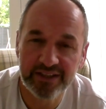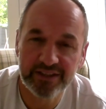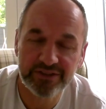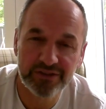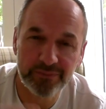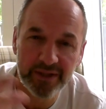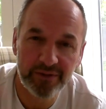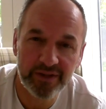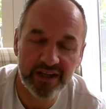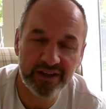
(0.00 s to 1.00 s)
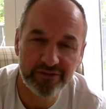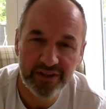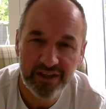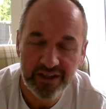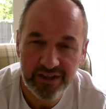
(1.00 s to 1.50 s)
somehow kind of
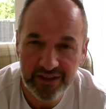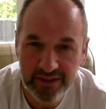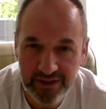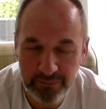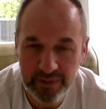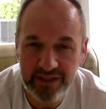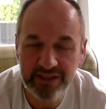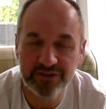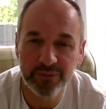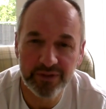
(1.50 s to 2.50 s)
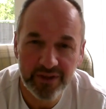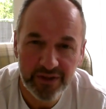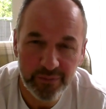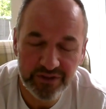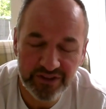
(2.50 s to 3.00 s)
appeased with
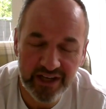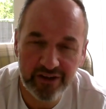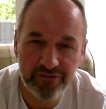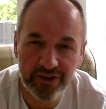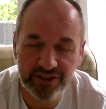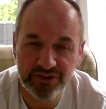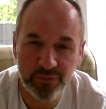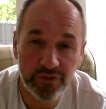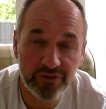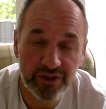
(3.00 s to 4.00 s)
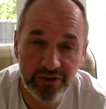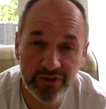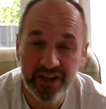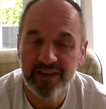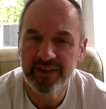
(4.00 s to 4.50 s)
sacrifices and one thing and
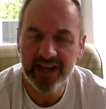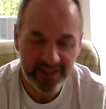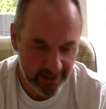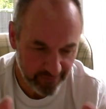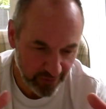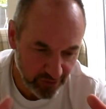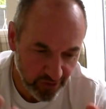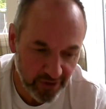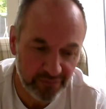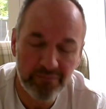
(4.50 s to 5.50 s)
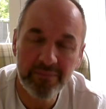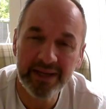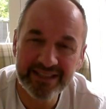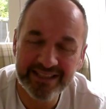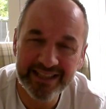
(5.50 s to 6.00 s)
another. The idea of a God
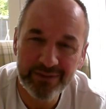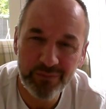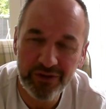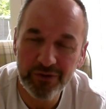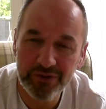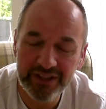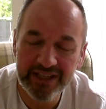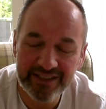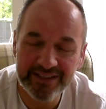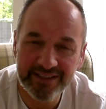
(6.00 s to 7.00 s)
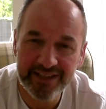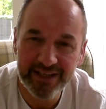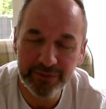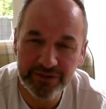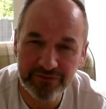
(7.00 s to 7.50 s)
mixing in with your
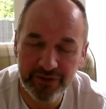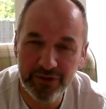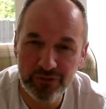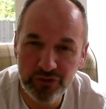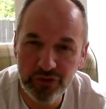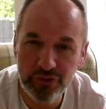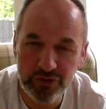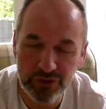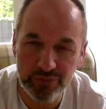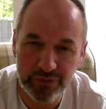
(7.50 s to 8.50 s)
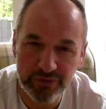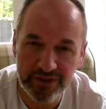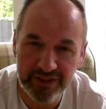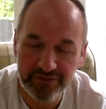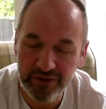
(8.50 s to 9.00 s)
day-to-day was a very unusual
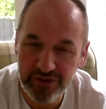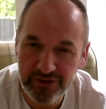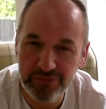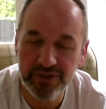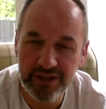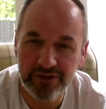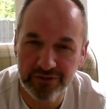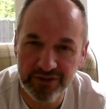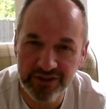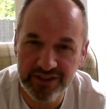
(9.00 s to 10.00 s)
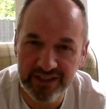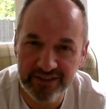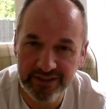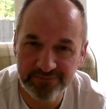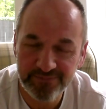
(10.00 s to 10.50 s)
thing, a very unique
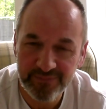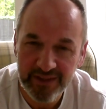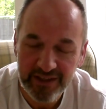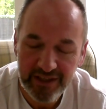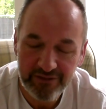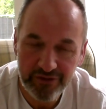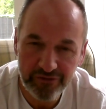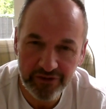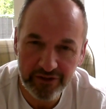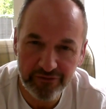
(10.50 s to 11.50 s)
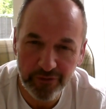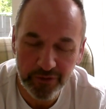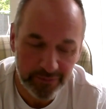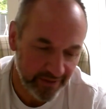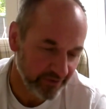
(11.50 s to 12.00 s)
understanding. If you flick forward
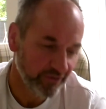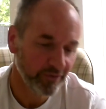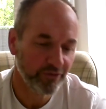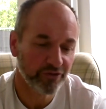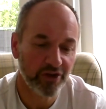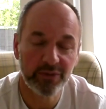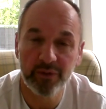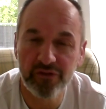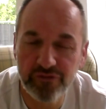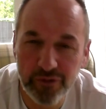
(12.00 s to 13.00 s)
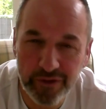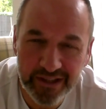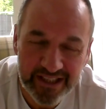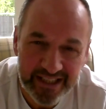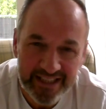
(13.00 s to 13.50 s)
a bit to Deuteronomy 4,
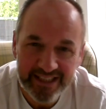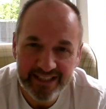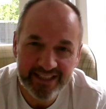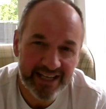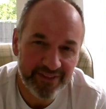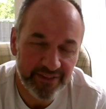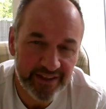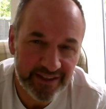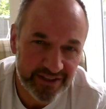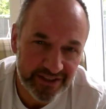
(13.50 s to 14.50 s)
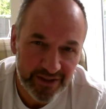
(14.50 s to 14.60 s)
you get this